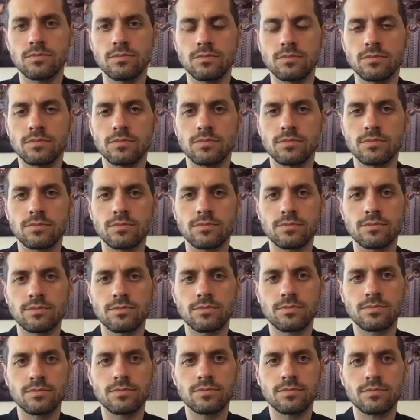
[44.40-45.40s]

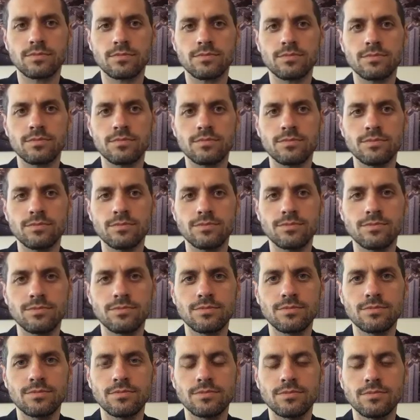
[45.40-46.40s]

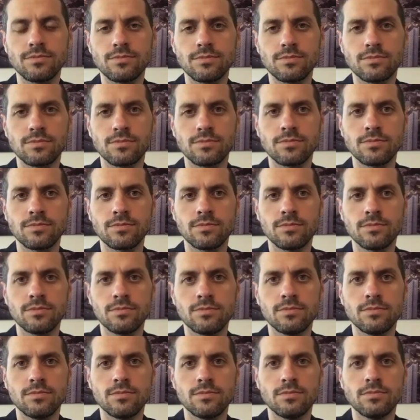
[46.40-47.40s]
This person isn't speaking.